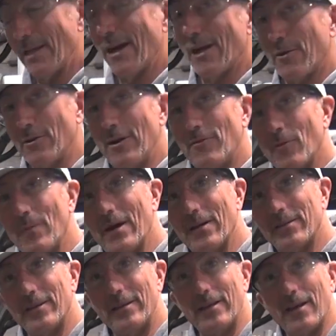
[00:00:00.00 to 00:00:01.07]
get a lot of grief
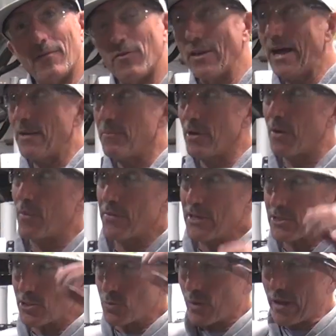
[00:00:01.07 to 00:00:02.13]
about the flat bill,
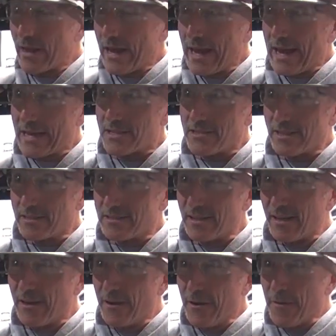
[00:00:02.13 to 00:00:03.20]
but this is one of the hats
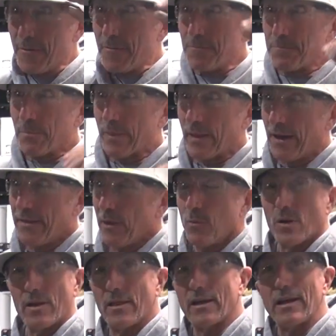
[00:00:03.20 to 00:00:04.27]
that I
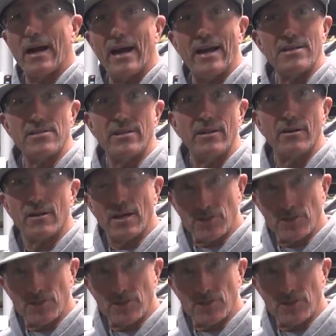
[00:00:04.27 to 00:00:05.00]
think one of the guys here